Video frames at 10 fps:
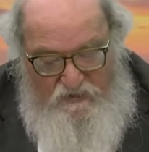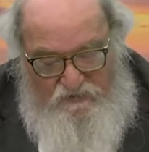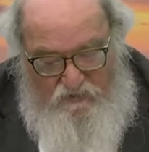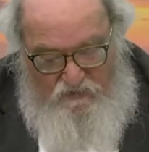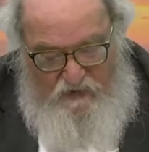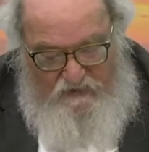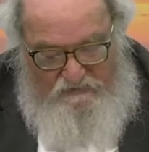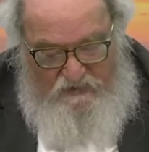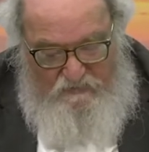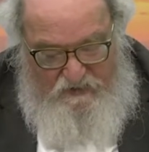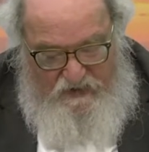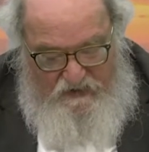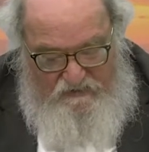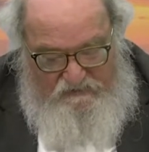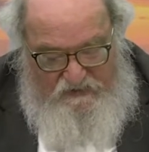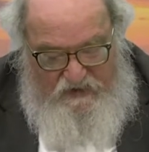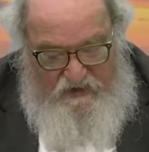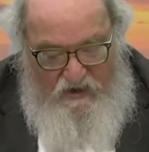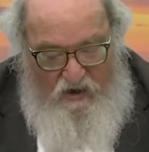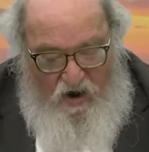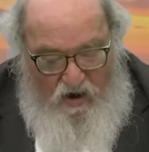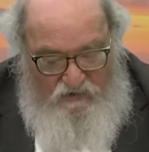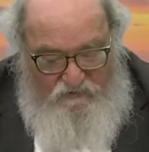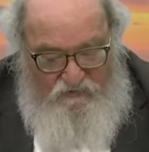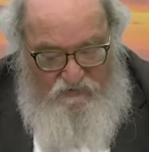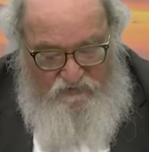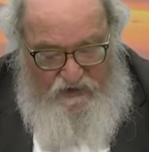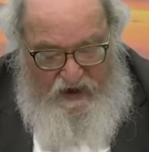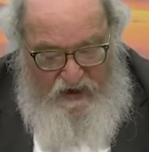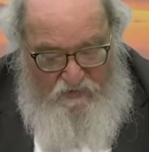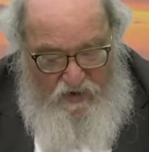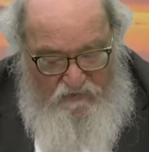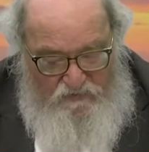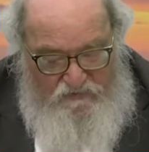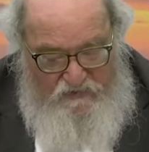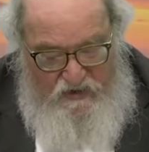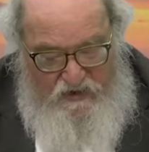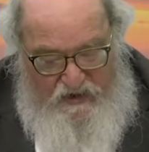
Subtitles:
So Kresi means the archers, the arrows,